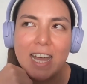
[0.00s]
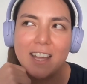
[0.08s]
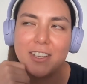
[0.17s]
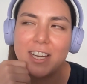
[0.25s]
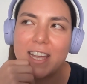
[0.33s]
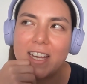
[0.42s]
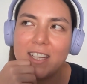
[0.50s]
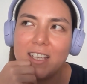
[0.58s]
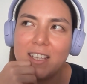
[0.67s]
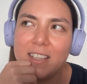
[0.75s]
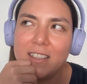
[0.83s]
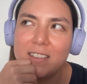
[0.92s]
Are there
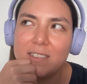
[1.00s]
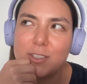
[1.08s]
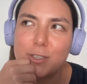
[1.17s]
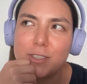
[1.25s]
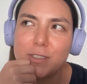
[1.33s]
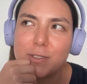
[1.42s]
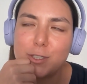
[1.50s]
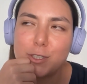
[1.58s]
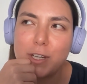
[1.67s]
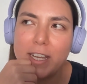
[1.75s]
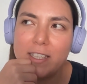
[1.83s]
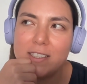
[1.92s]
any certain
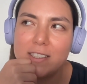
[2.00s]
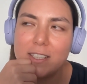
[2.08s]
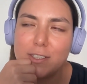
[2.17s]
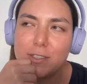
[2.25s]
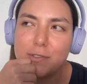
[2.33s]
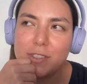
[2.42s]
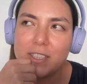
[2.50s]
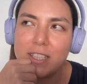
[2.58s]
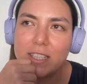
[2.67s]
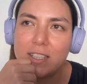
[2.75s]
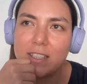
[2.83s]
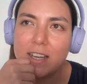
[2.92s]
traits that you feel
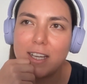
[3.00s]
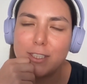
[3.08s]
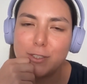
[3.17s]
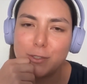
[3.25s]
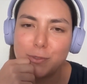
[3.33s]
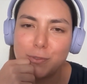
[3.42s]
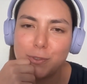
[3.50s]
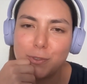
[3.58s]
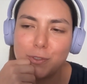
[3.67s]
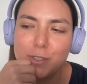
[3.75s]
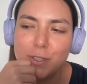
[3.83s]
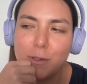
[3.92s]
like are
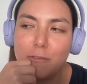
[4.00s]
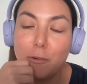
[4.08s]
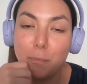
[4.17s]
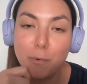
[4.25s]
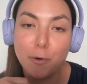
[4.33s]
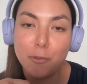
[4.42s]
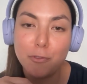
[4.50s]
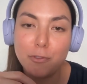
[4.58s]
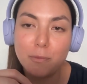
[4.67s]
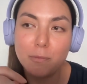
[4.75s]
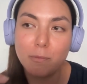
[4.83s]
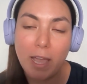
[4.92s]
useful for both
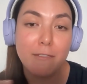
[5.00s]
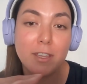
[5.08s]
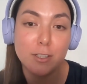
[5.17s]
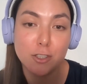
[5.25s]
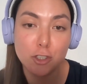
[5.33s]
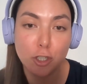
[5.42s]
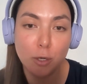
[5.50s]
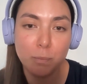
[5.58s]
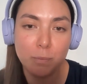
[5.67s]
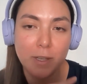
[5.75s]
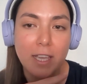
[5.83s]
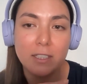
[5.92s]
having a
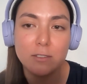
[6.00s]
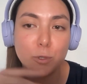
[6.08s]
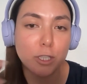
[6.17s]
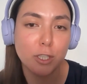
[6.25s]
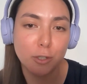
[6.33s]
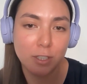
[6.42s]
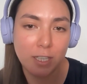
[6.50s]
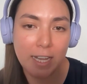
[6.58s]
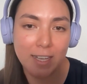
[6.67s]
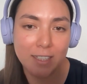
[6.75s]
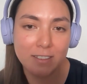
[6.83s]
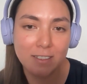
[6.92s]
shop and working
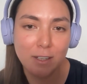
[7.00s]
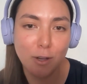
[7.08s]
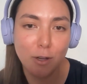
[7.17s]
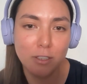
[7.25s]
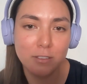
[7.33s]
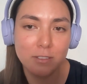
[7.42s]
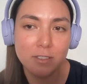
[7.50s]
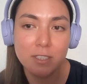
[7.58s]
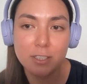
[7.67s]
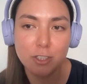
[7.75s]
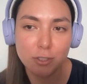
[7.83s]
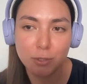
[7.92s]
online on
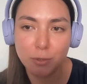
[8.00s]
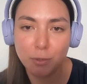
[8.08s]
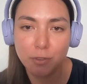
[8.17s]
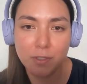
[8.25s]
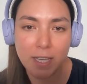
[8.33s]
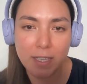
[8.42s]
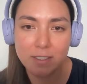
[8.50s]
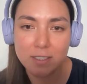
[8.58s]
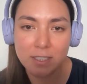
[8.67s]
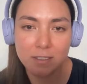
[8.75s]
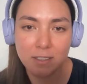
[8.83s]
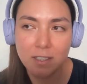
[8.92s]
digital things
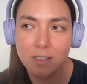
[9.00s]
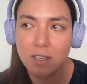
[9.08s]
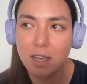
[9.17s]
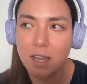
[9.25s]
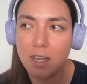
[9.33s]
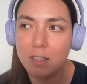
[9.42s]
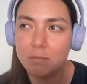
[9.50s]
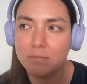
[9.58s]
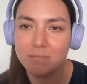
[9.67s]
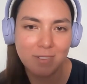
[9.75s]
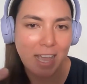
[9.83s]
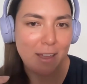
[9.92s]
and
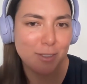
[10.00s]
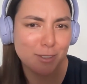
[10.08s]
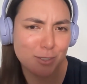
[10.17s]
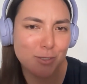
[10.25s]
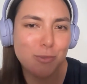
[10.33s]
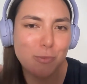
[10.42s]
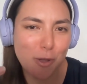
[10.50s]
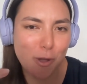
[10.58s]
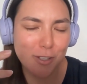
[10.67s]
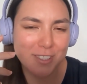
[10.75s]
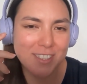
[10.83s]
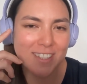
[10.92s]
having Zoom
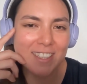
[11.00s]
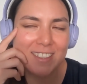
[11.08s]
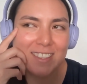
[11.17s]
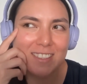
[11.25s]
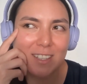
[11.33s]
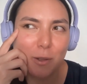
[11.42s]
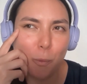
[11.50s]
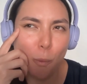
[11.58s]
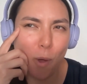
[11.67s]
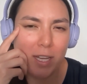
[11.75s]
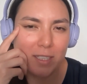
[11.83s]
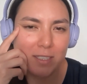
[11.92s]
calls? I think it's
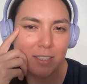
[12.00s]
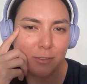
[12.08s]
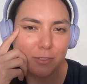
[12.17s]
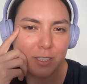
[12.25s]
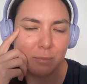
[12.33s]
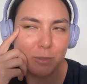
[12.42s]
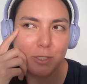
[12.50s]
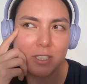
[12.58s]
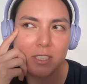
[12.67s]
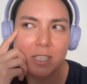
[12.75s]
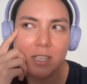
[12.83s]
quite different because